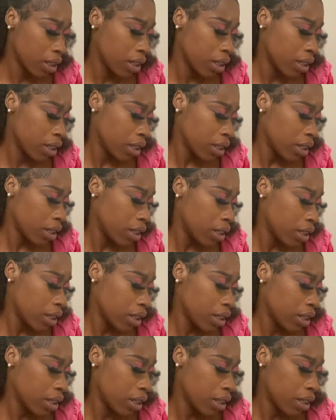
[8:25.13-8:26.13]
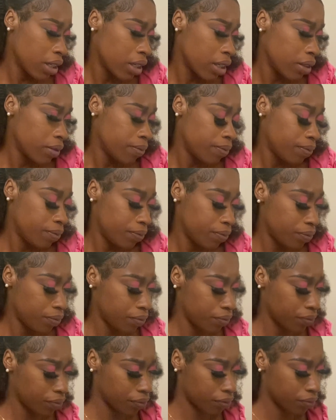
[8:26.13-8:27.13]

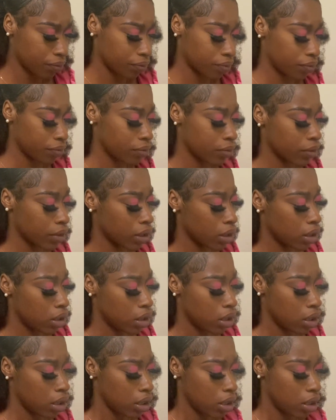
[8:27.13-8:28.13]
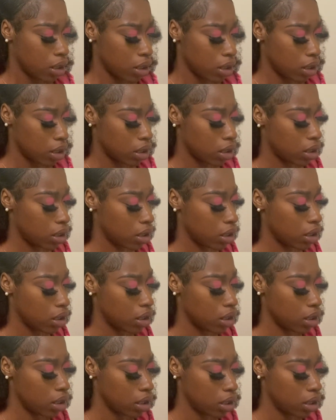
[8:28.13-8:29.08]
Nobody speaks.